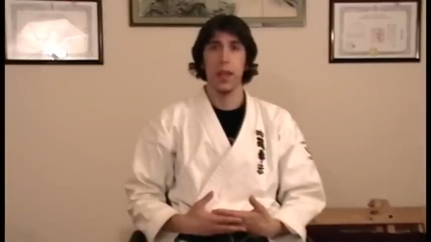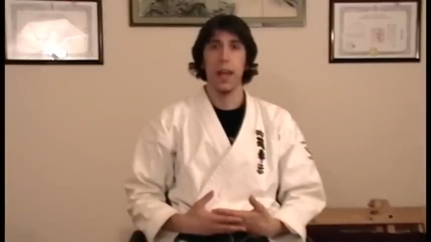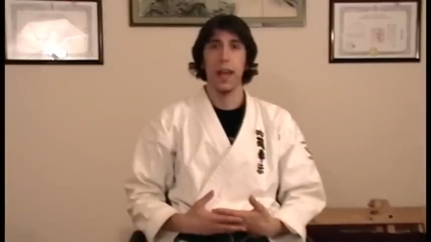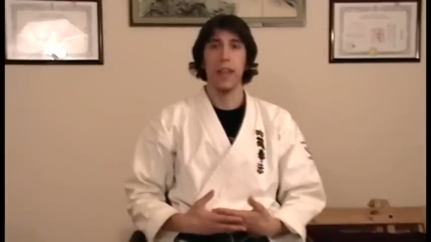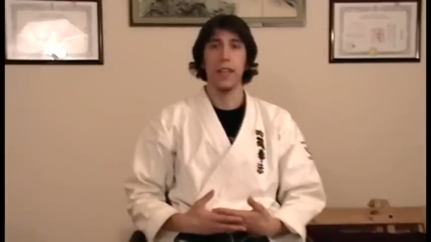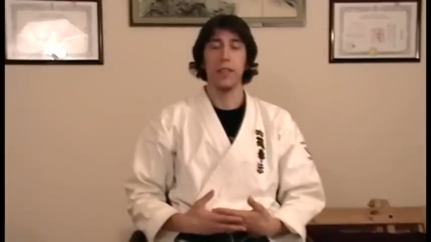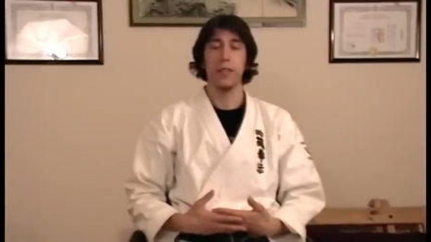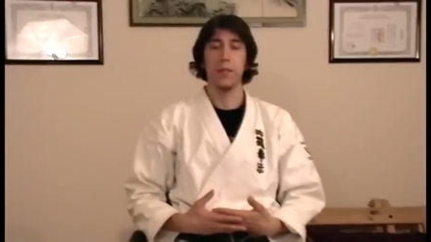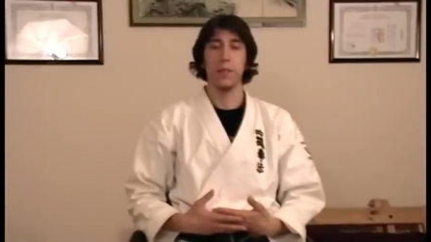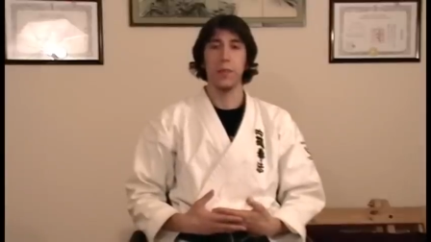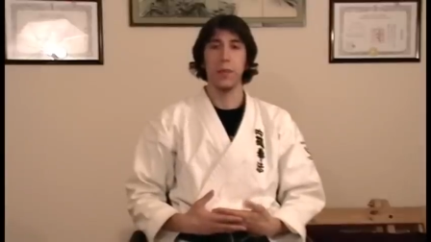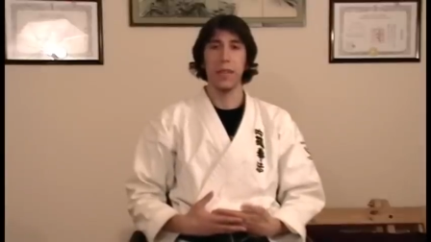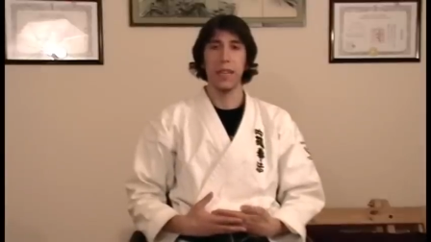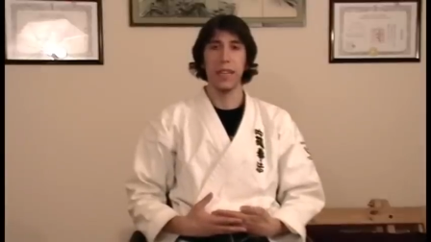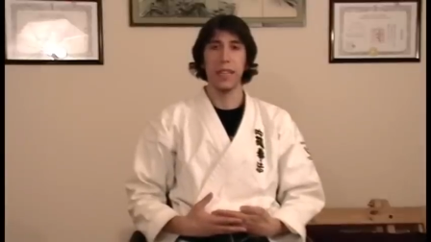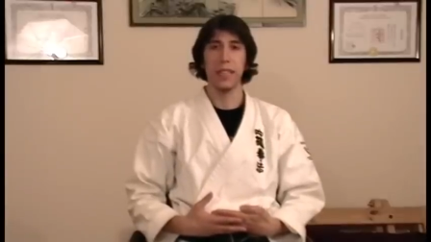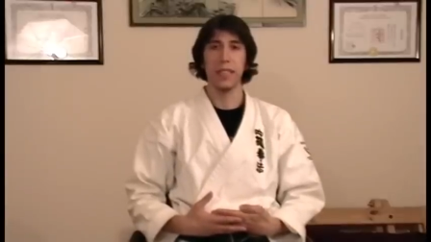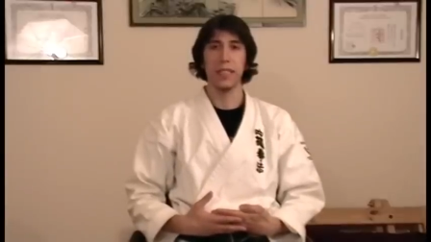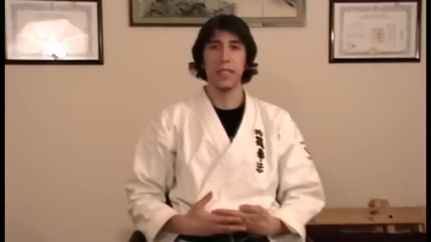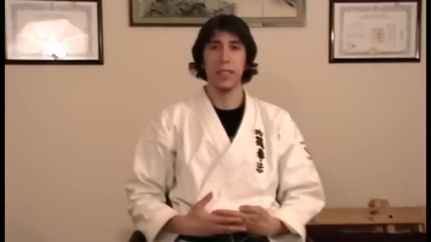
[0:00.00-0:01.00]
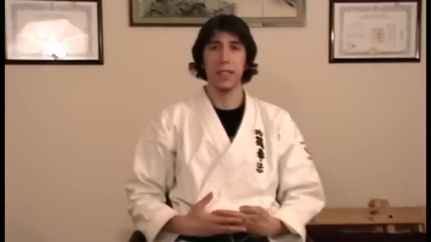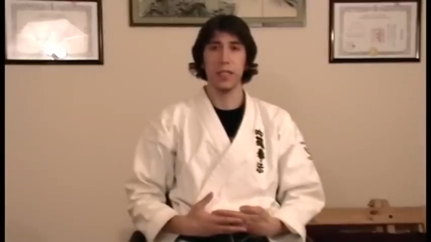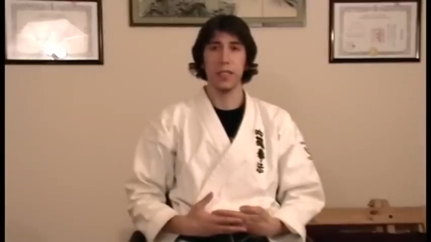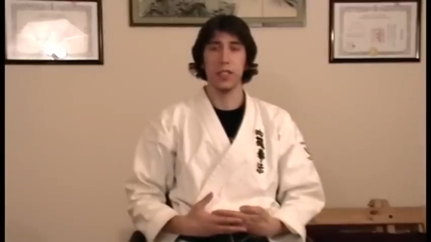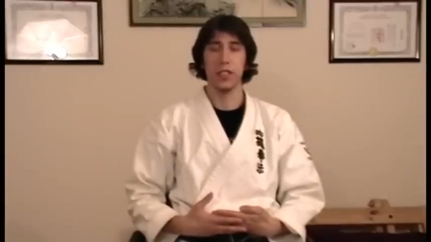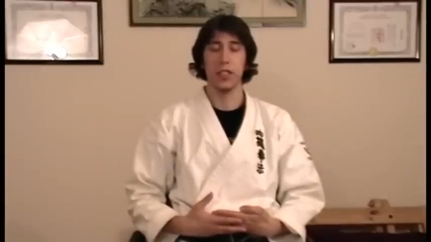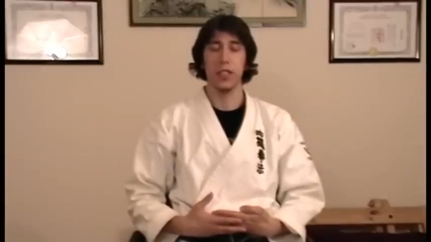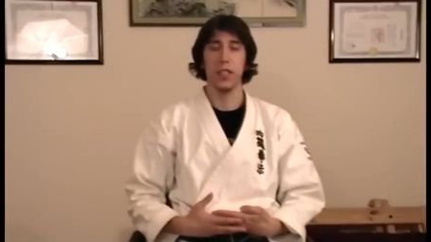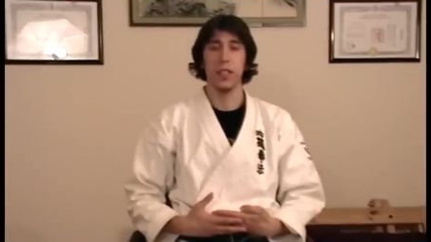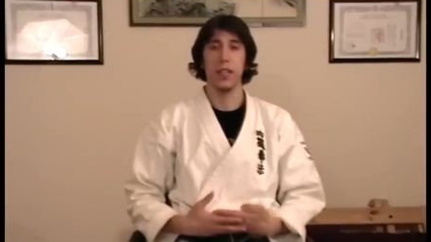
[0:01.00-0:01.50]
and being
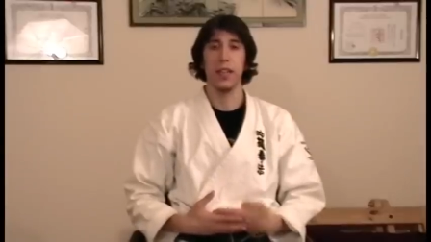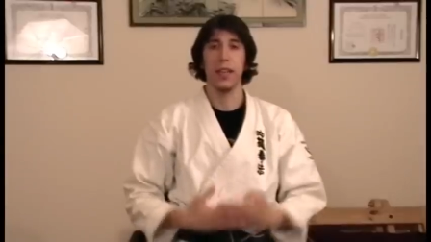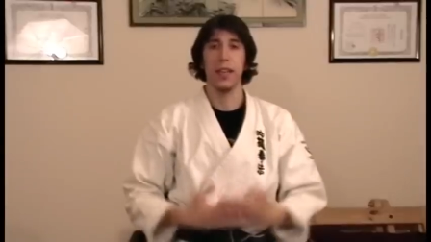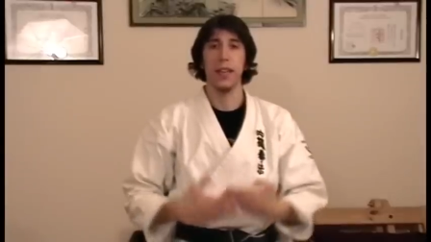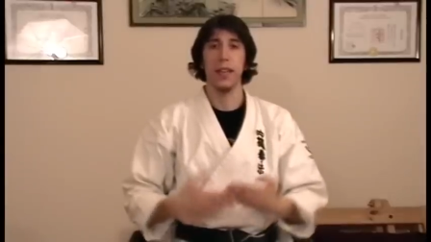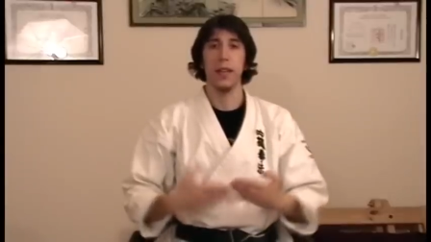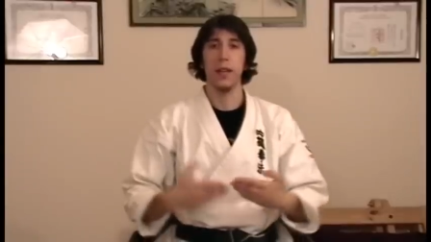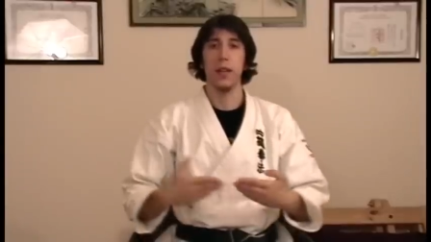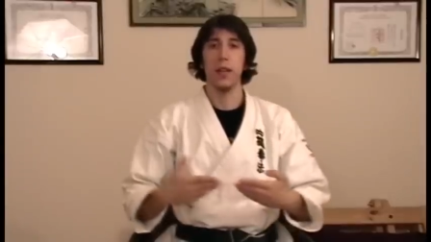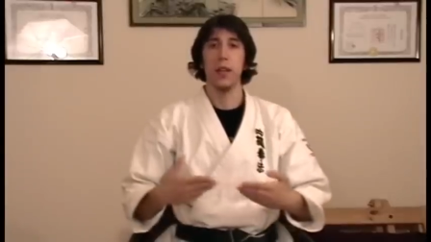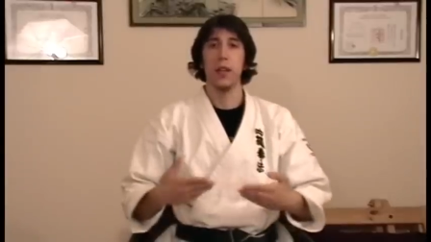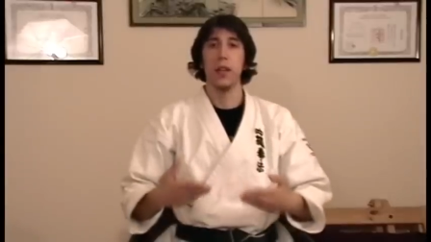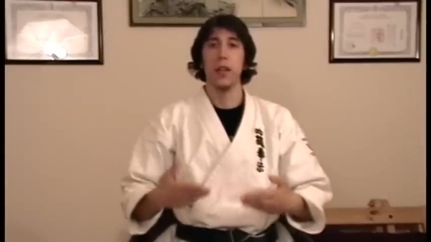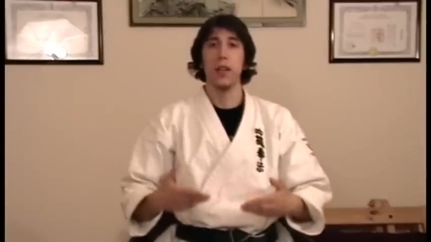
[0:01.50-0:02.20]
diligent in